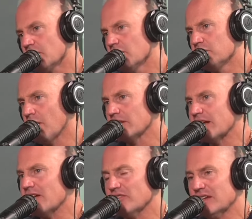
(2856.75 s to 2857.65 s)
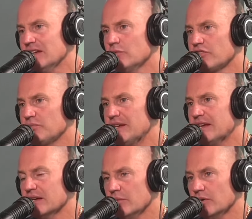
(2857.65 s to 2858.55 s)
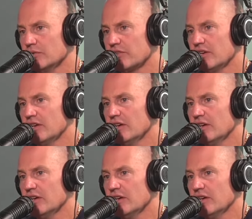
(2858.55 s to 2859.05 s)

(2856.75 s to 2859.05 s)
of Polyev, and he was speaking about,